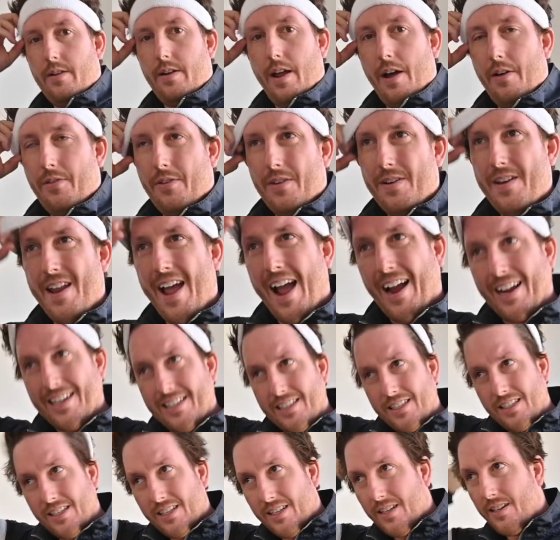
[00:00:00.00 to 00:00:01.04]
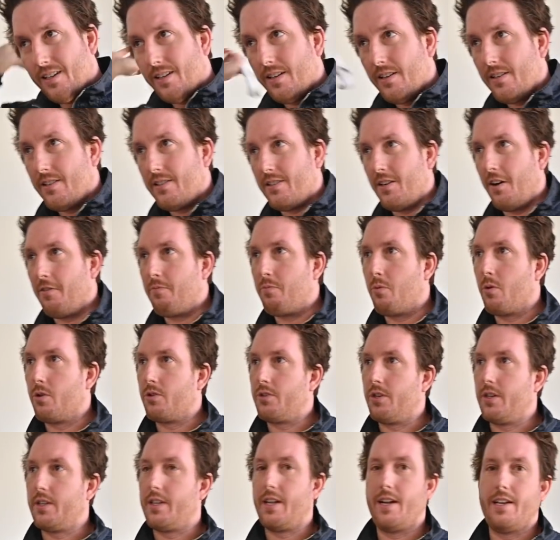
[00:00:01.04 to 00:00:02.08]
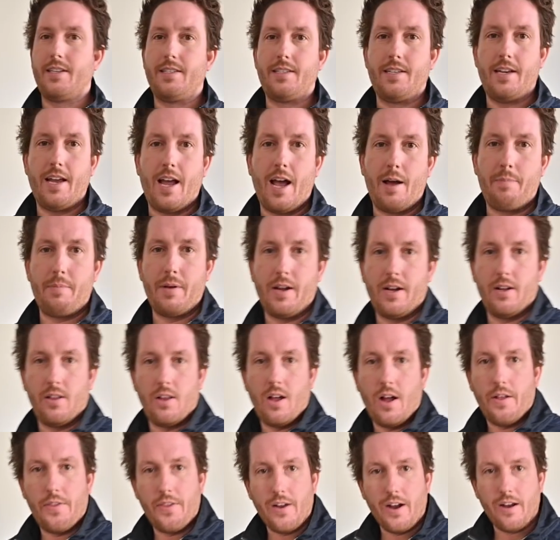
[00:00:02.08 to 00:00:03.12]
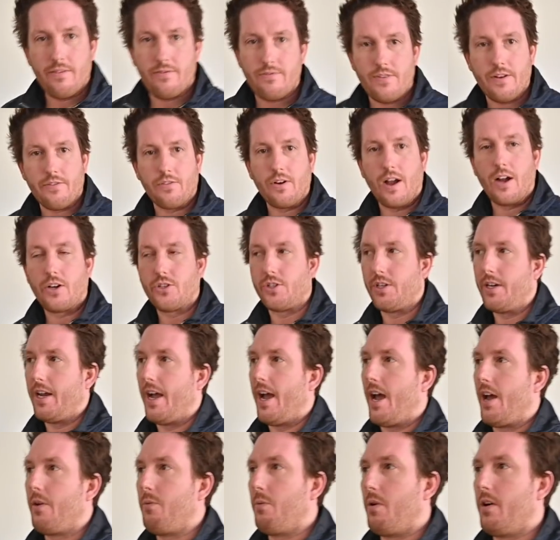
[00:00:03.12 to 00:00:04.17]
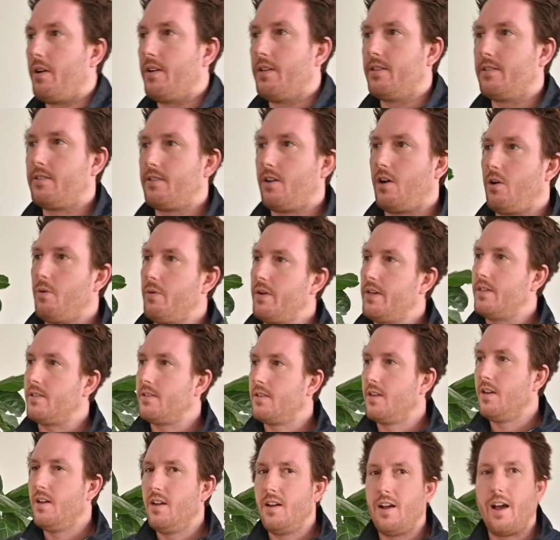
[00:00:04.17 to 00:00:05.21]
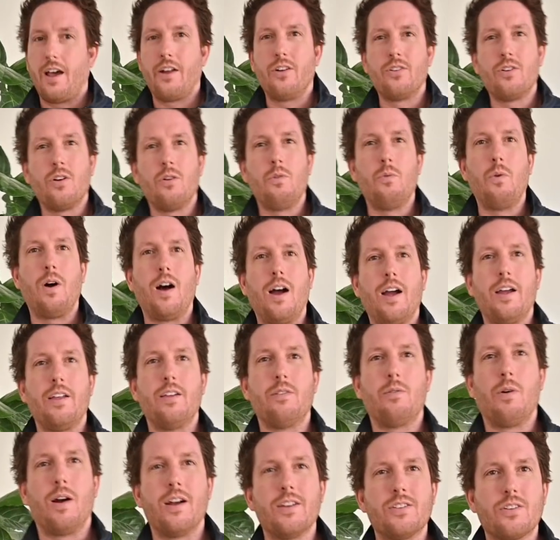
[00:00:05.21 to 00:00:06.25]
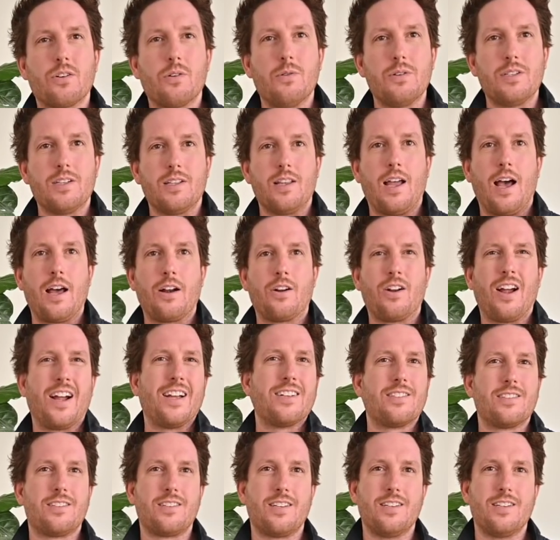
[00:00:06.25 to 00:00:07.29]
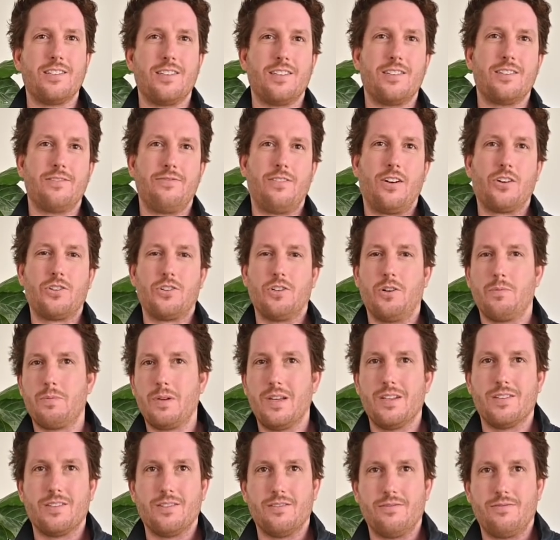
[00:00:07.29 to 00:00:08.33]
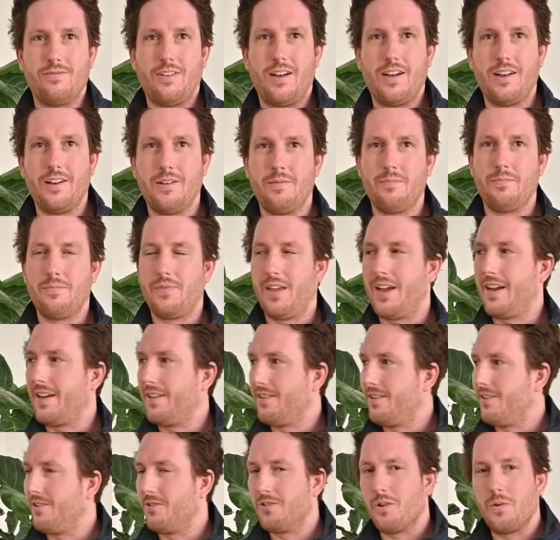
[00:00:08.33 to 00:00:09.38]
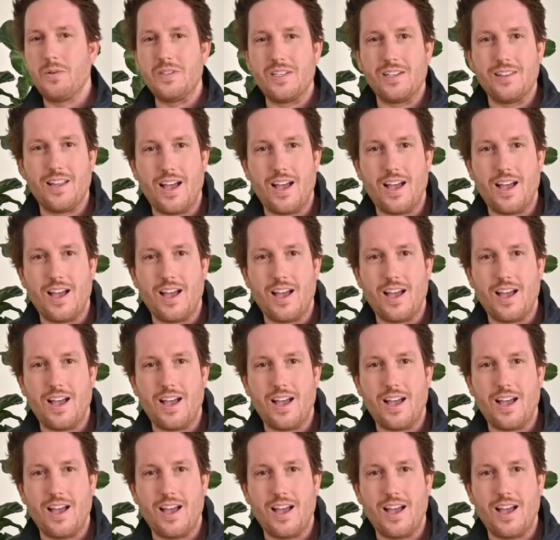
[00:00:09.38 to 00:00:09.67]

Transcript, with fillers: now the next self-portrait that I see happening a lot that I've never actually had one is always, I don't know why, why is there always a ladder? I guess because it's a functional piece of item. Like there's always a